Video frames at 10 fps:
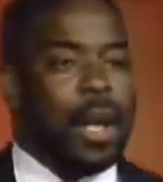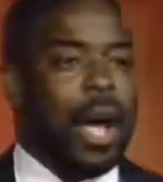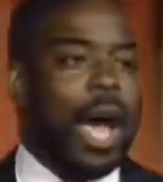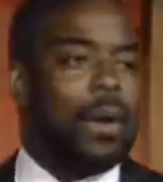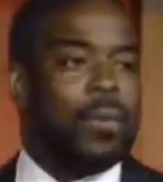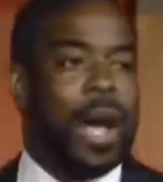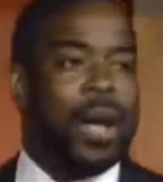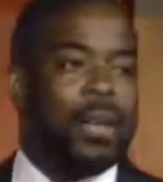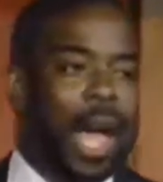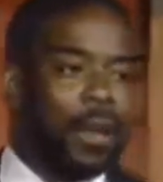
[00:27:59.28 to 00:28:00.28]

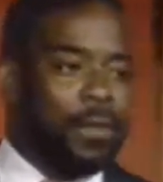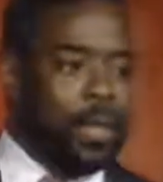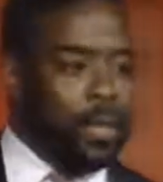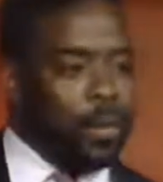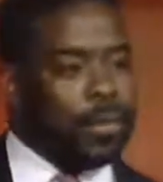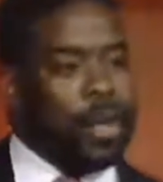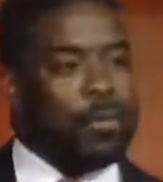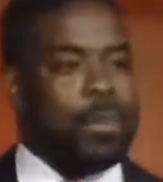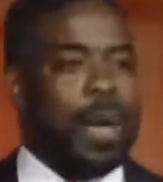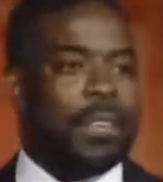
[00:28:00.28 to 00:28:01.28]
I'd like for you to do
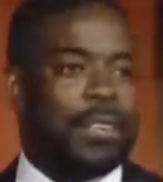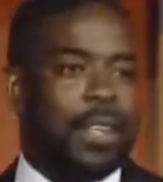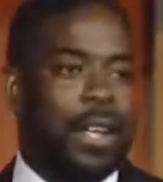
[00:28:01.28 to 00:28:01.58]
something for my son.